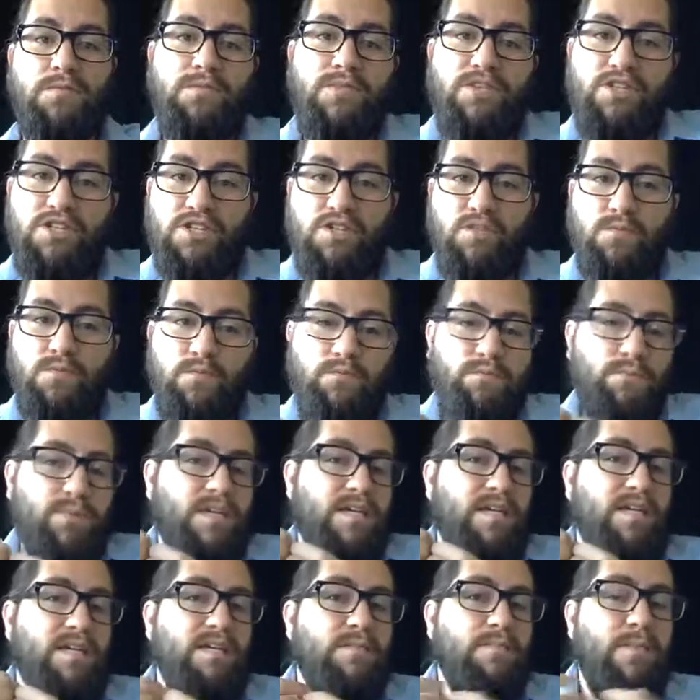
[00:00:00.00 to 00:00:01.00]
just
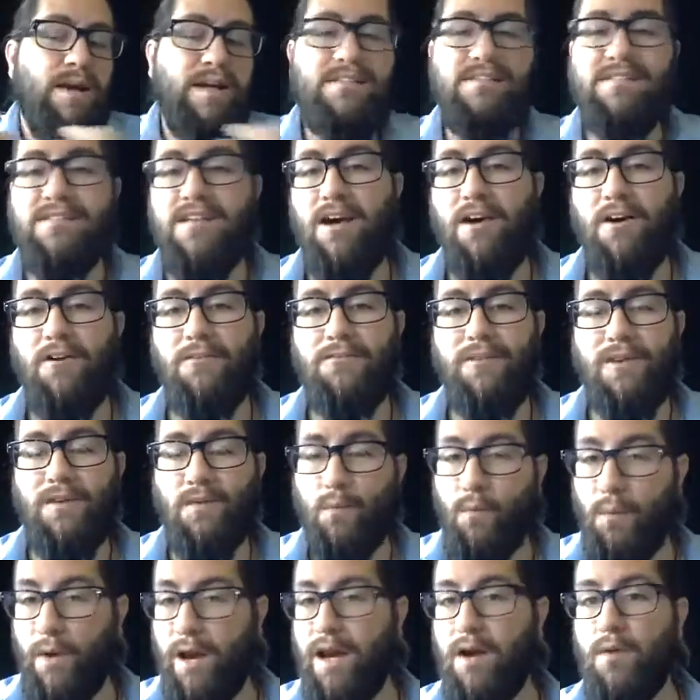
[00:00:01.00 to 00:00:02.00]
be myself
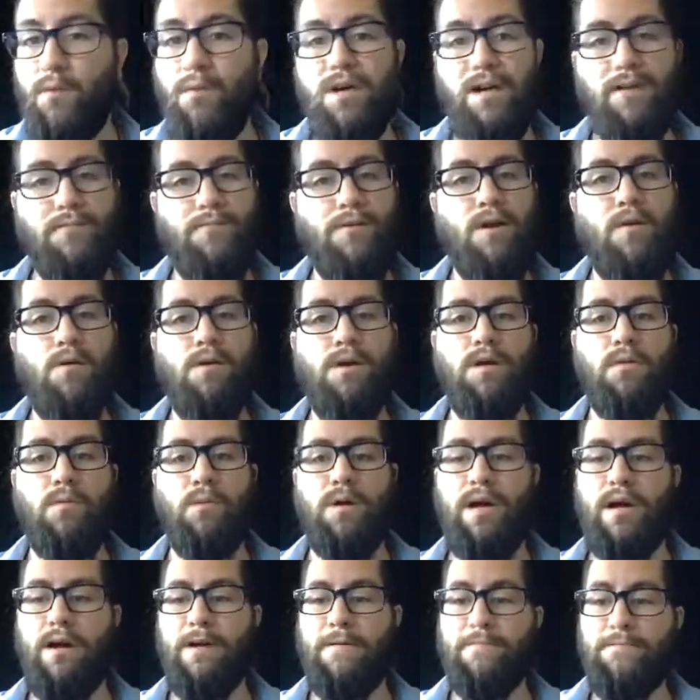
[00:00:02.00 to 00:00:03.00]
and wear whatever I want to
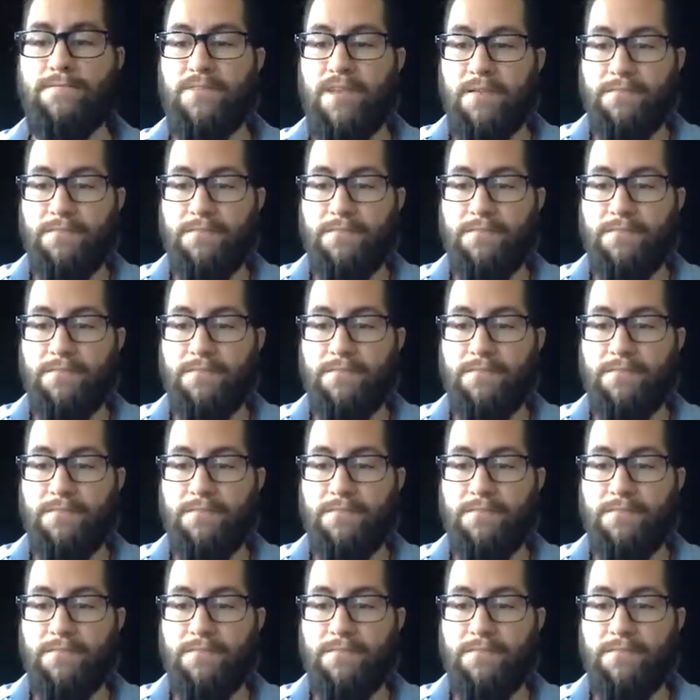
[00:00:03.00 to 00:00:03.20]
wear.